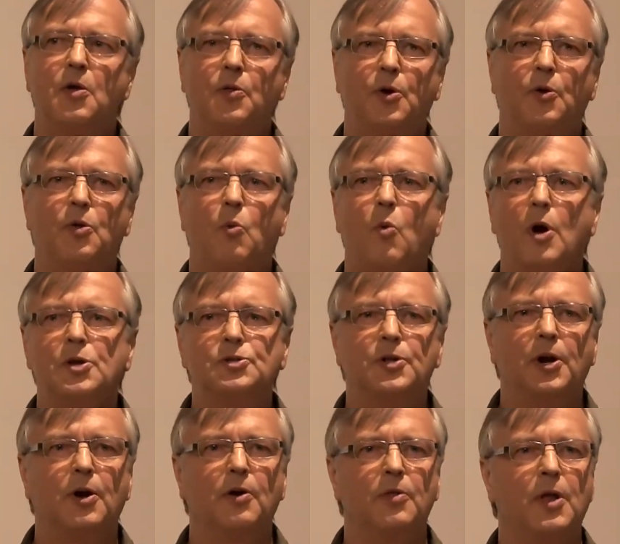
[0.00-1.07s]
They're the ones
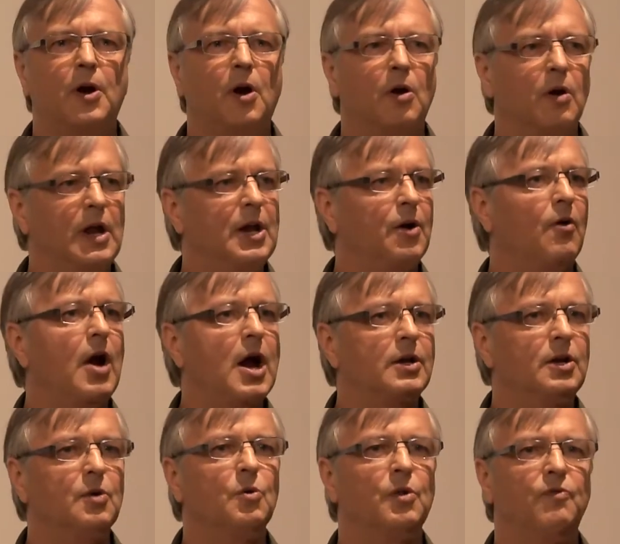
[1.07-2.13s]
there that are
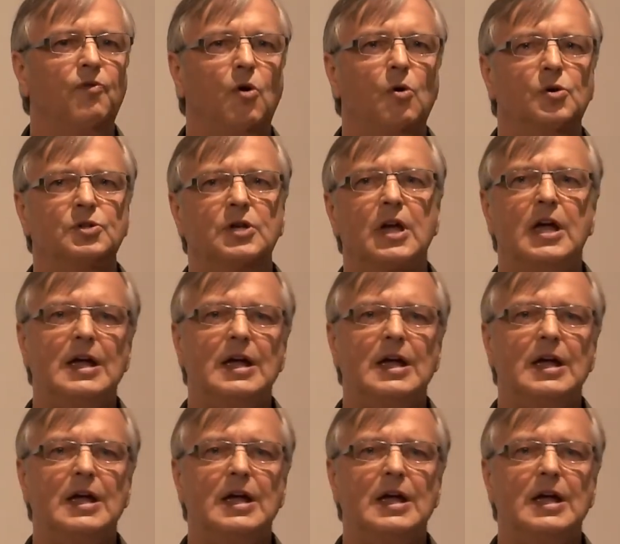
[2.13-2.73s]
interacting with folks